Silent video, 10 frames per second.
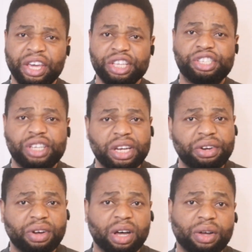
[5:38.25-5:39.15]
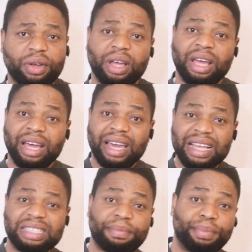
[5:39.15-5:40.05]
In general,
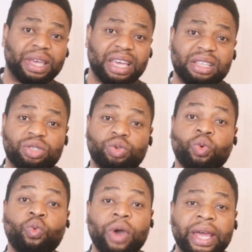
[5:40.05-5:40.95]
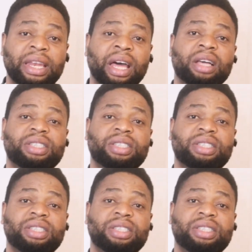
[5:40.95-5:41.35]
cancer begins when